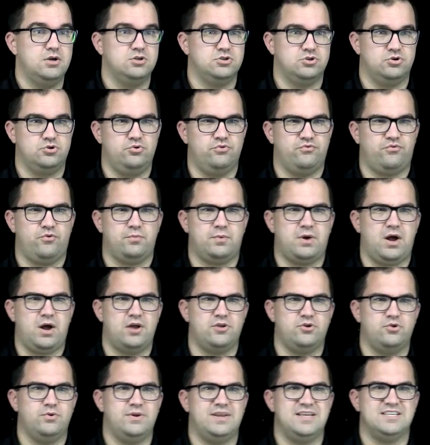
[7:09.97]
So uniform
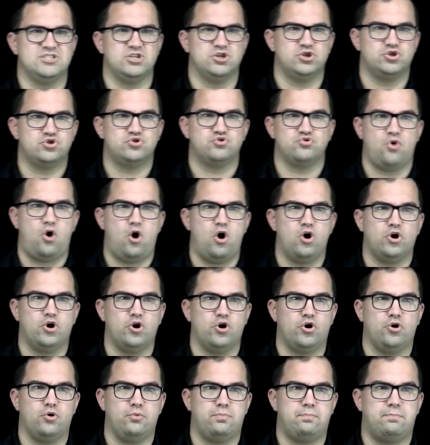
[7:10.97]
continuity is a
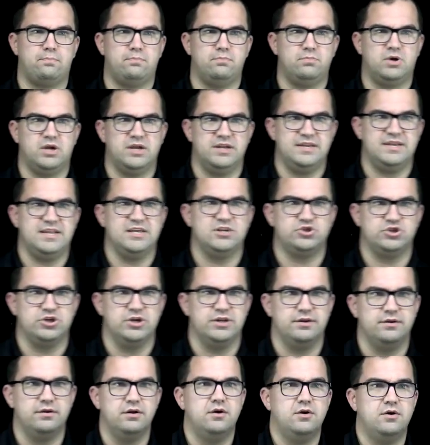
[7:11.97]
stronger
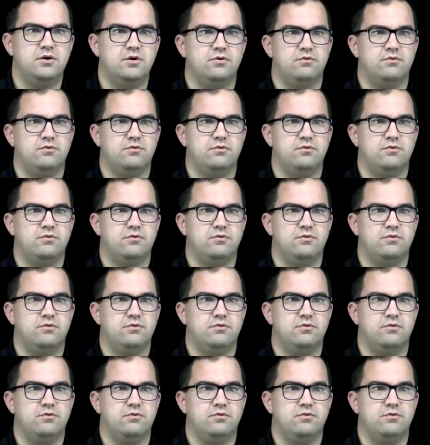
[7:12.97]
condition,